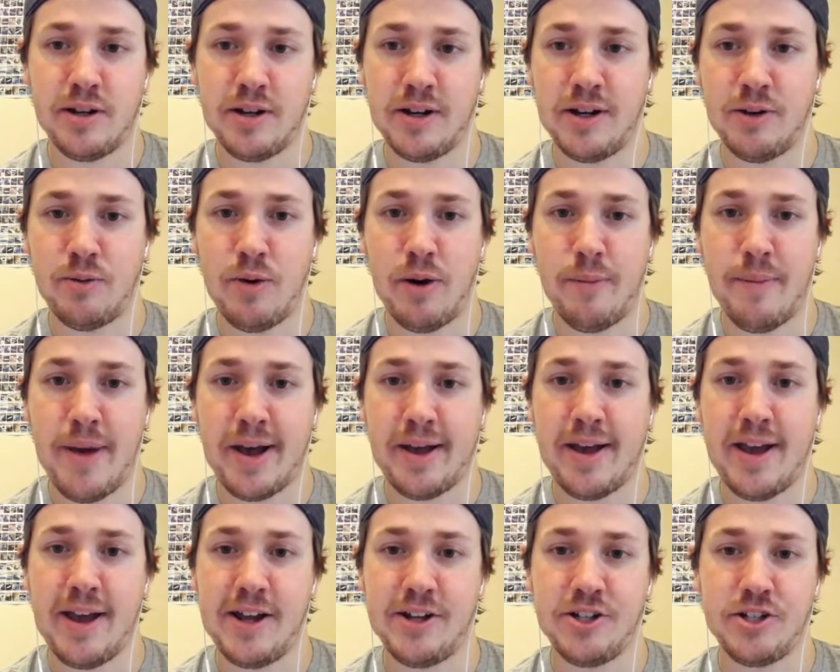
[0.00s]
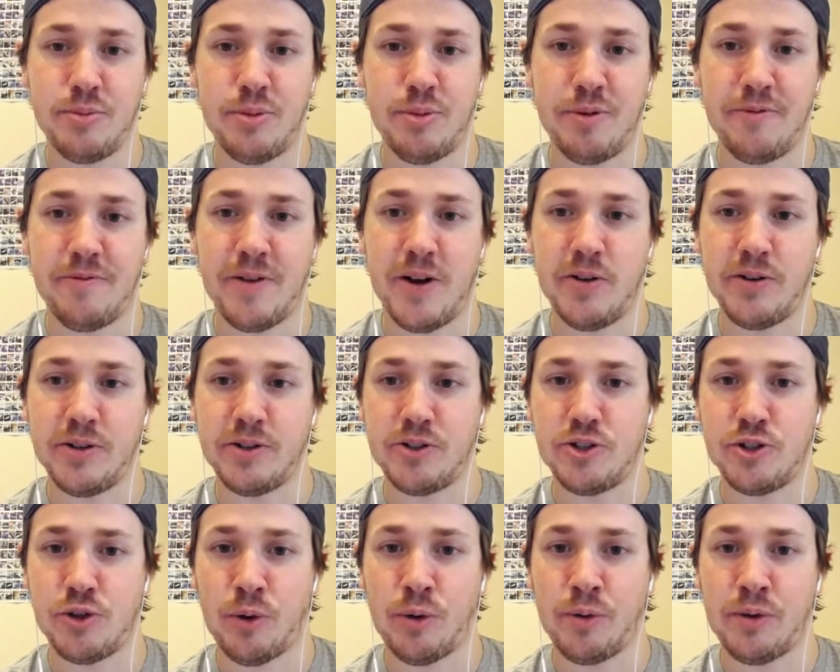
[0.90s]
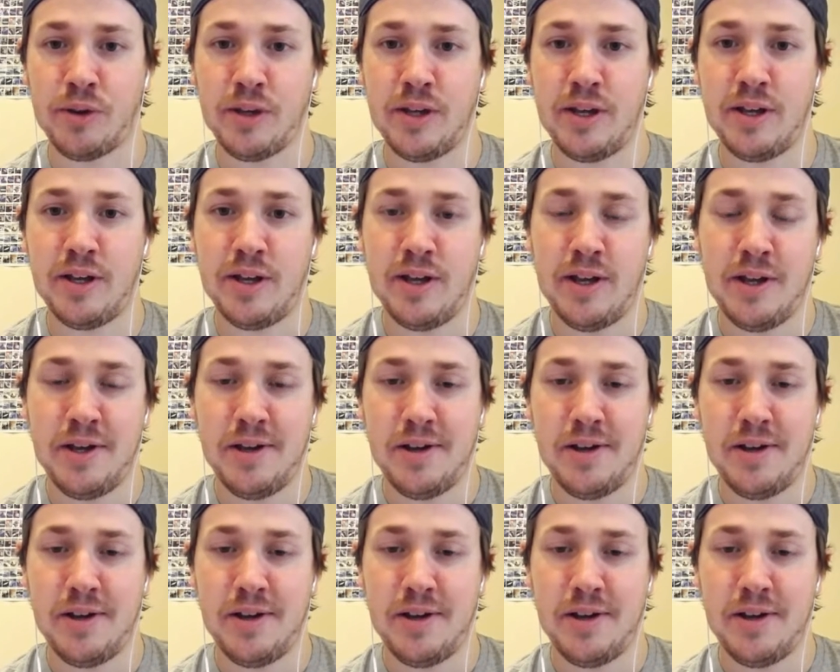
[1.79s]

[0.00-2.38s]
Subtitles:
while Matt Cain should be falling shortly.